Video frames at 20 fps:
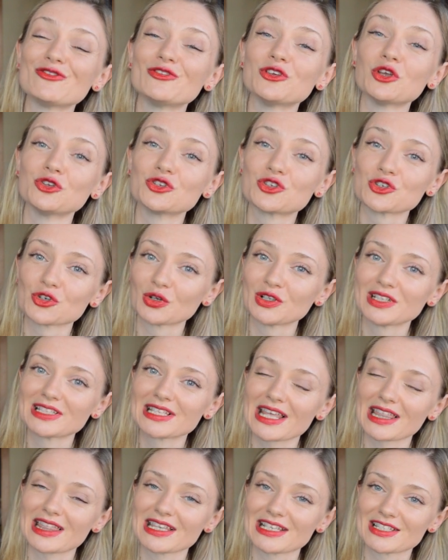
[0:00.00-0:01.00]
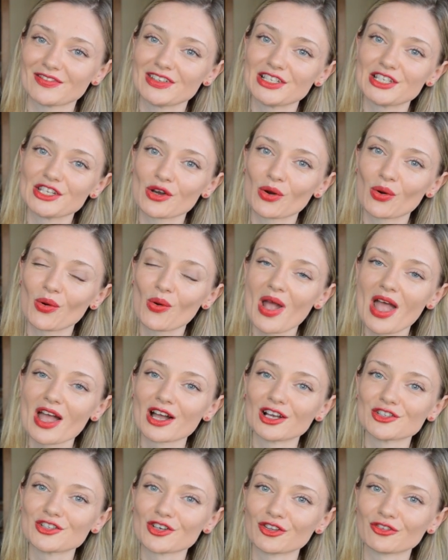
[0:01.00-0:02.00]
if you enjoyed this video,
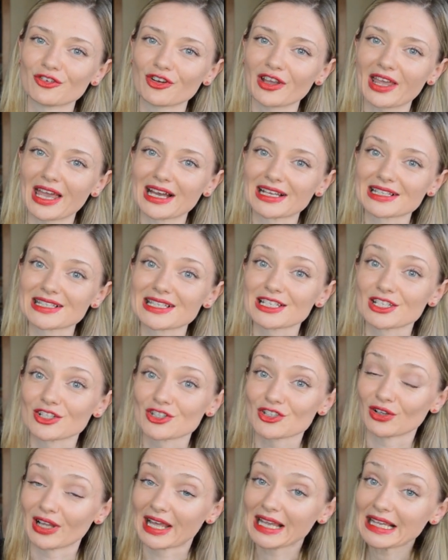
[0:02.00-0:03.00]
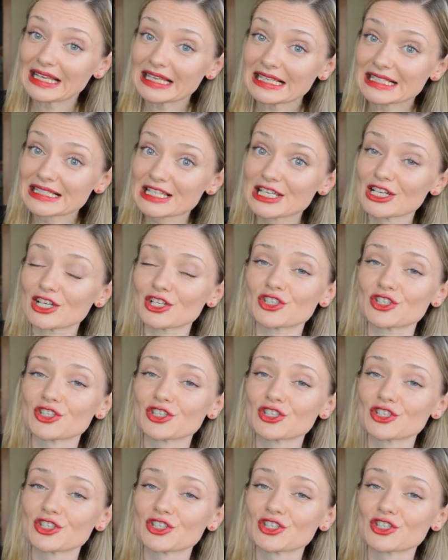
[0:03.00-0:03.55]
don't forget to like it,